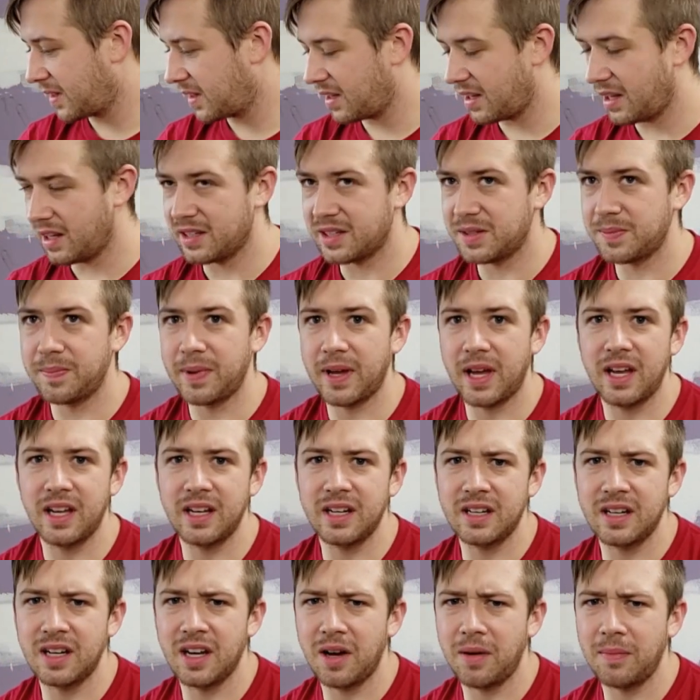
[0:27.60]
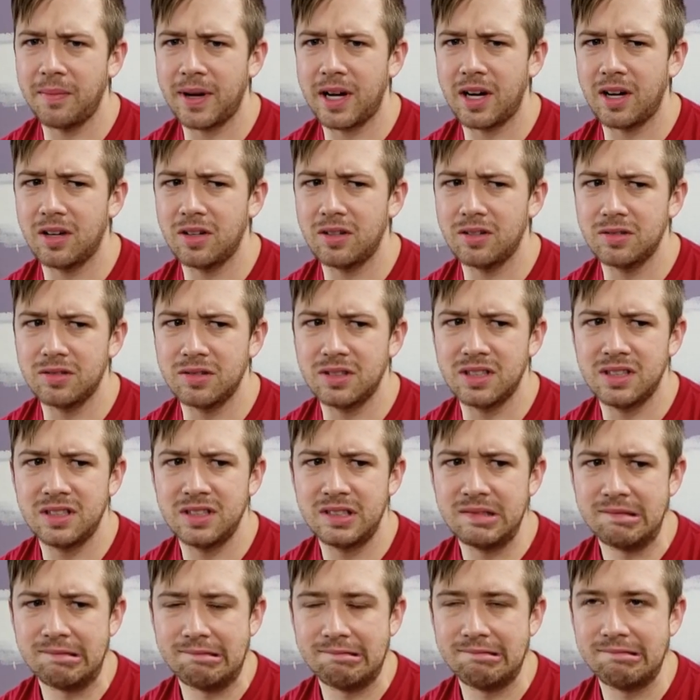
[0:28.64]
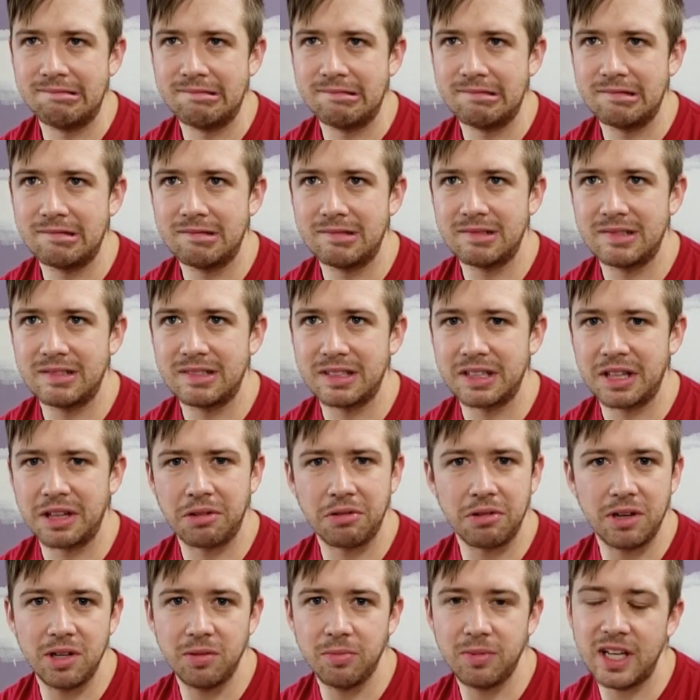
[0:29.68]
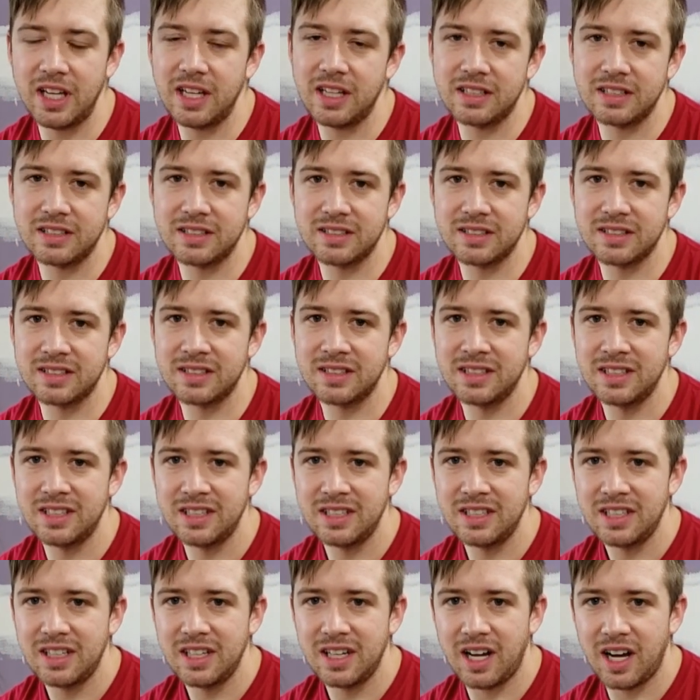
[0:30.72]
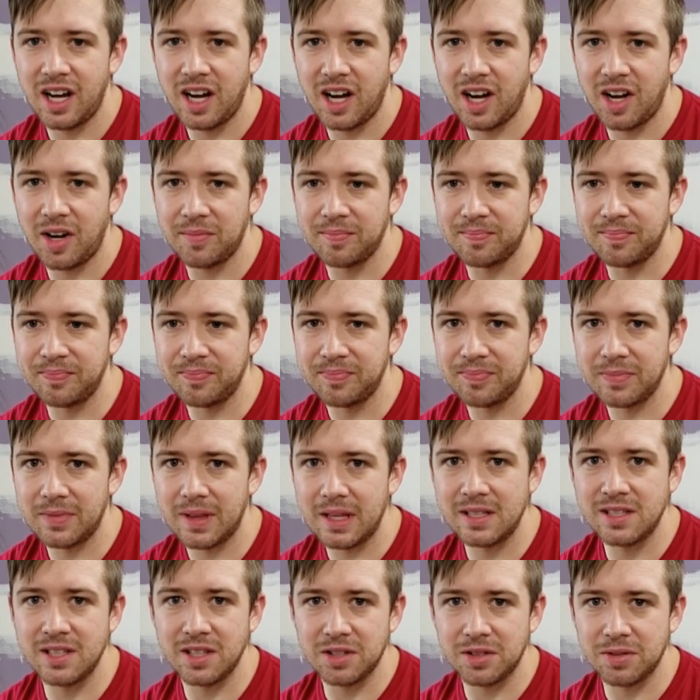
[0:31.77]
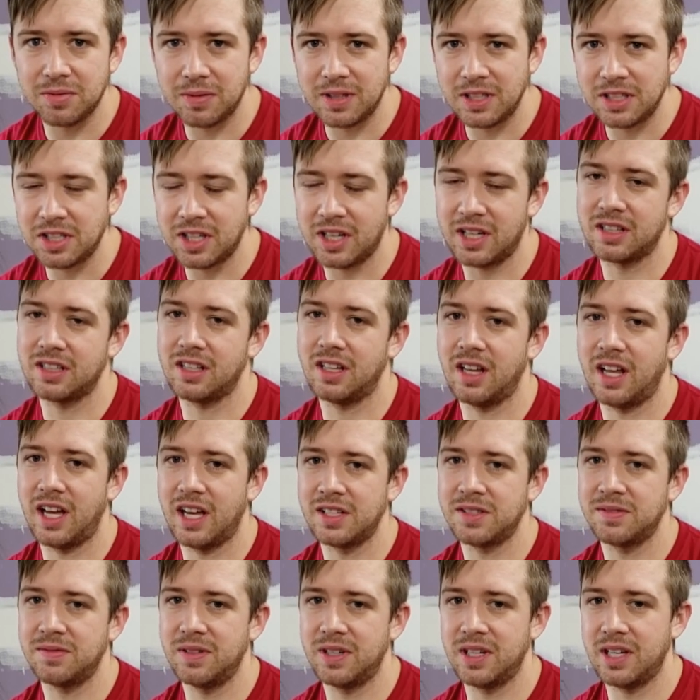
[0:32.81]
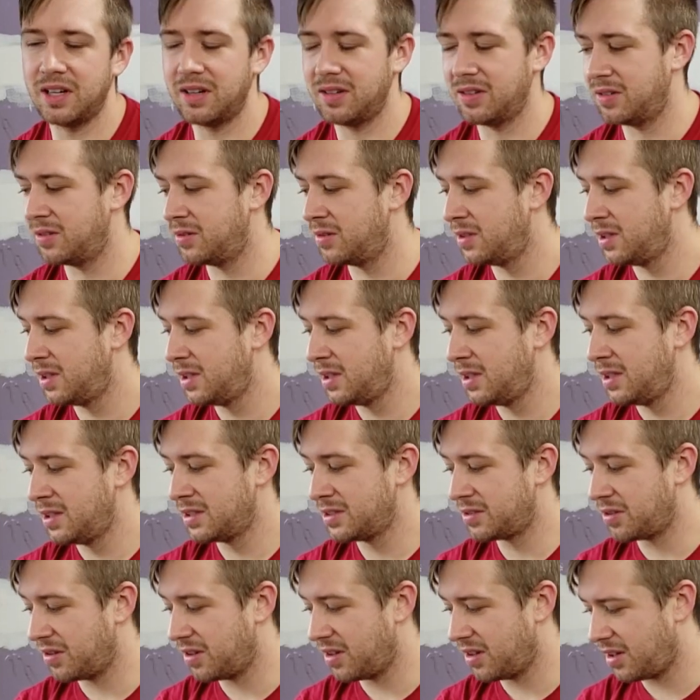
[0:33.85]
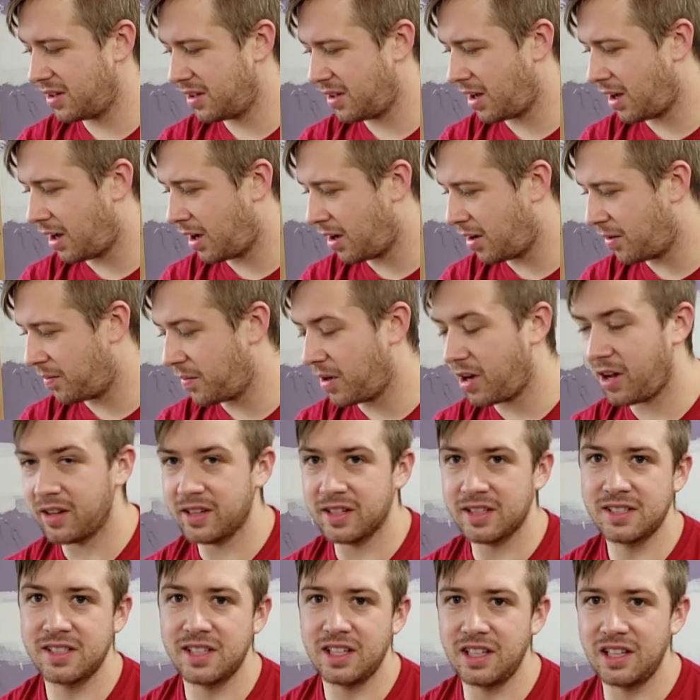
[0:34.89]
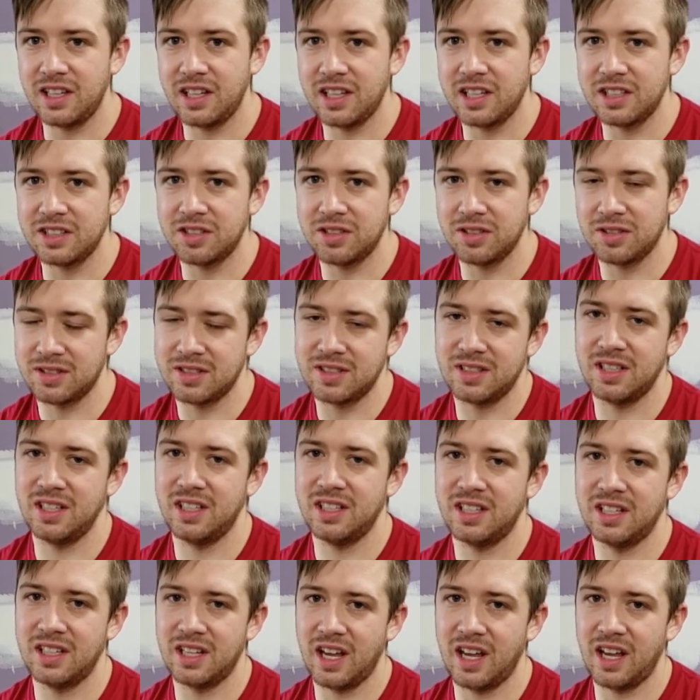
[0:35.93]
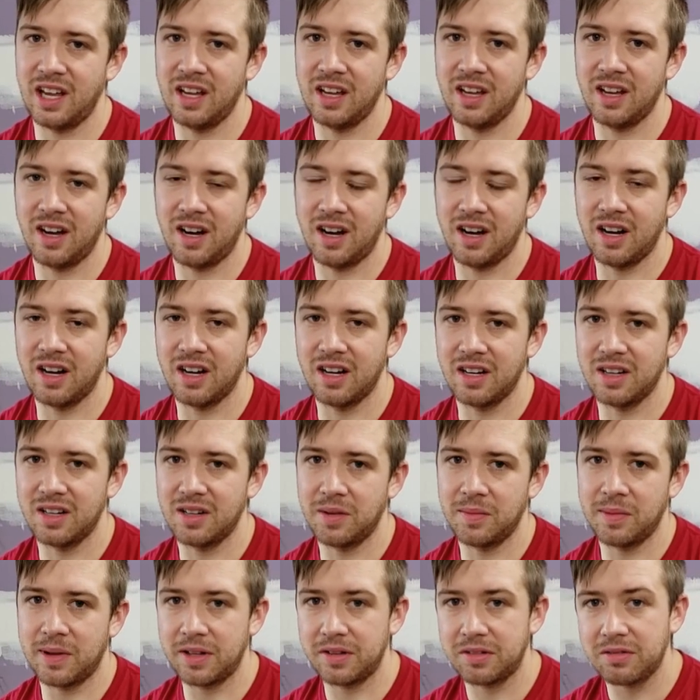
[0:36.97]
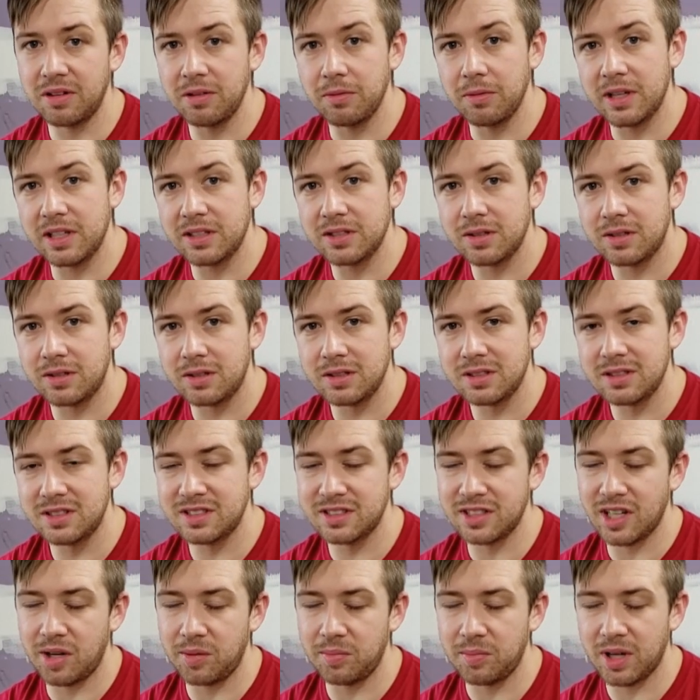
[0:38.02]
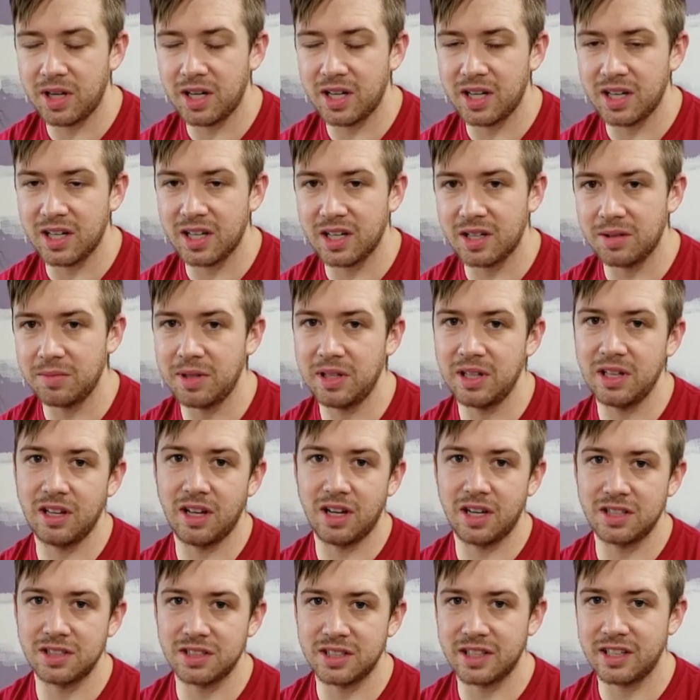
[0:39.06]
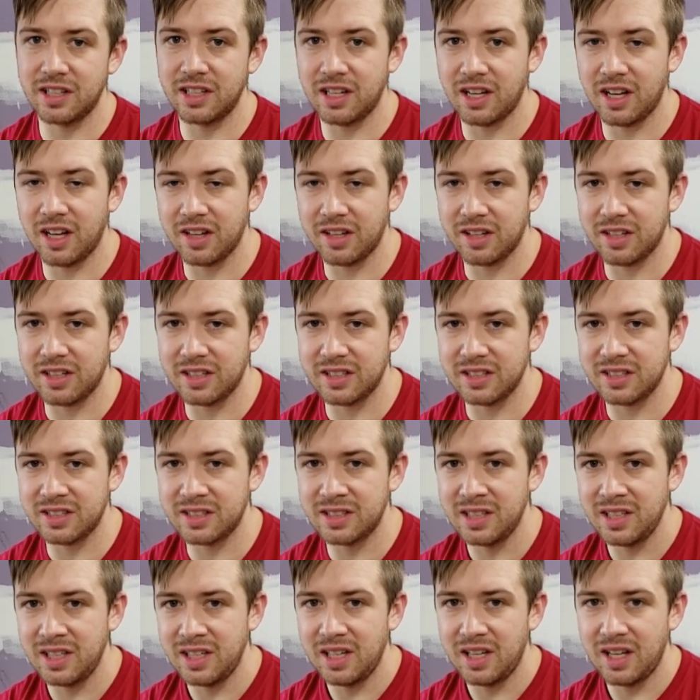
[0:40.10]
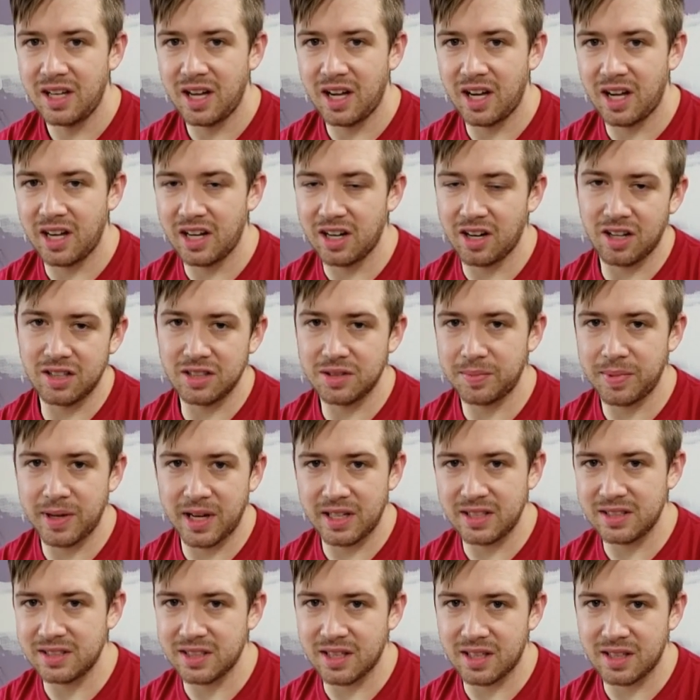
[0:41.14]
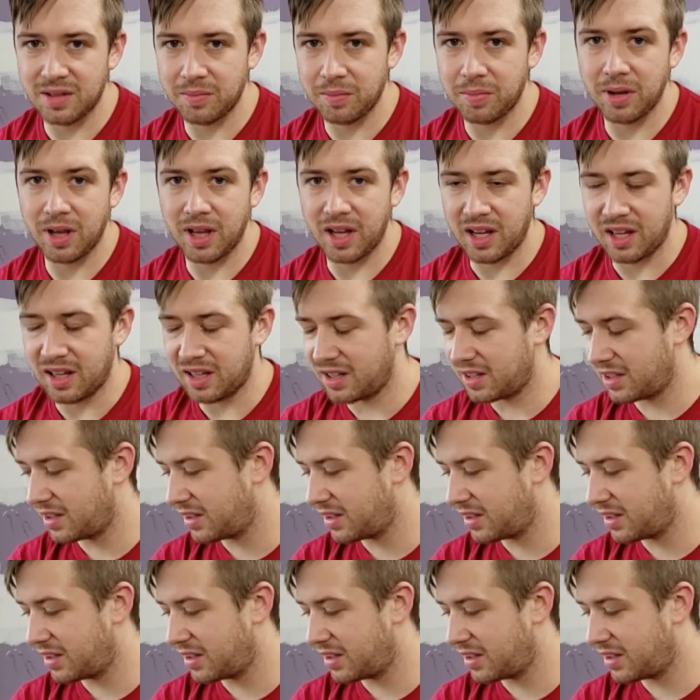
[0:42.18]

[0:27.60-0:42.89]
It's been about 3 weeks since we shot the last video, so all the seedlings you'll see today are about 3 weeks old. Some are going to be larger than others. It all depends on the plant.